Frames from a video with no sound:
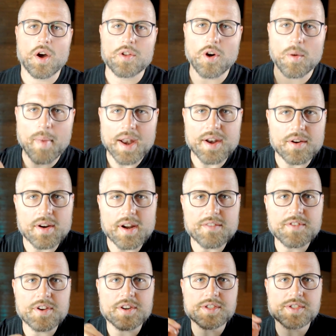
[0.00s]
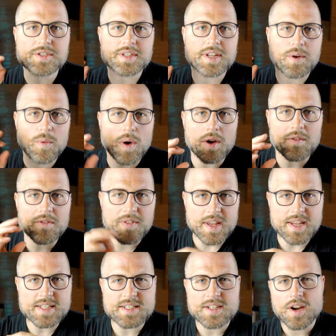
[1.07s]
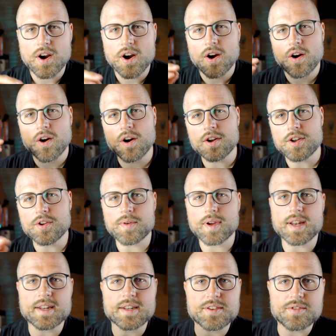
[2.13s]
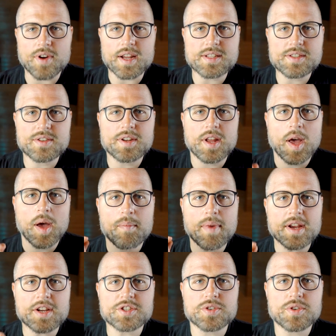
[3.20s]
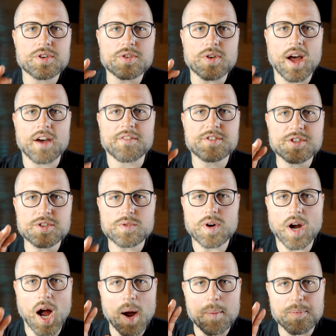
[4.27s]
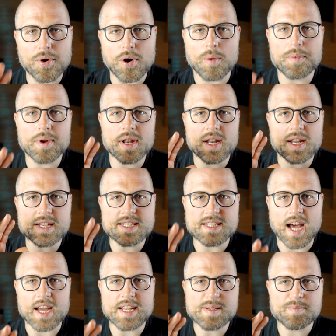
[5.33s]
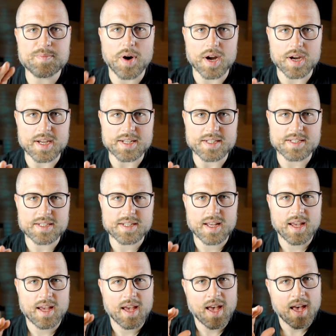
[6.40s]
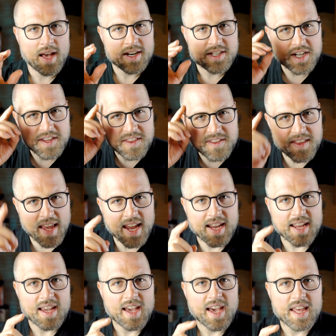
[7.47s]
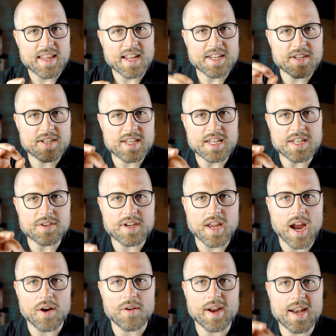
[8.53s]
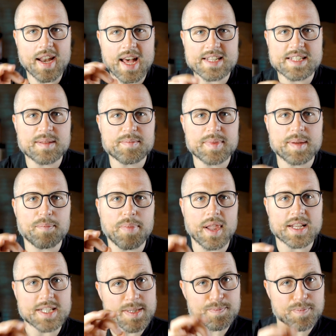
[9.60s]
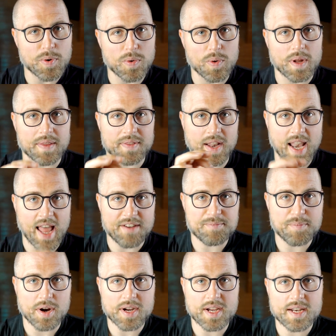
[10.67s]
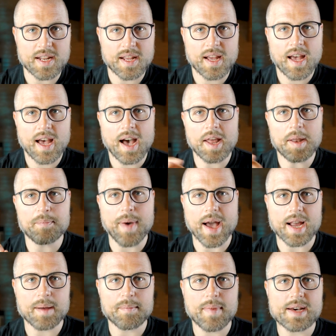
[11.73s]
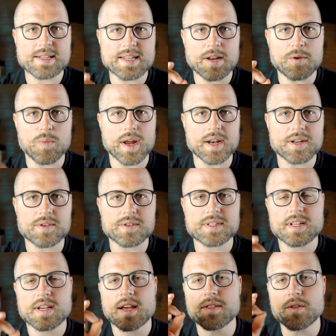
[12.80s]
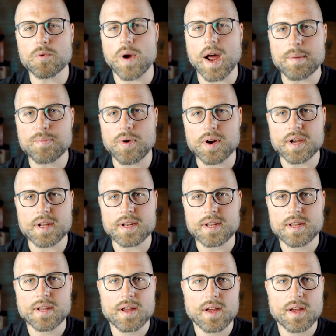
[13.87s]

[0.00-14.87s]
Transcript: No matter if you're using one of these or doing it in a dry suit, make sure to have two appropriately sized pockets. Just think that you need to carry an SMB plus spool in the left pocket and a backup mask and wet notes in the right pocket.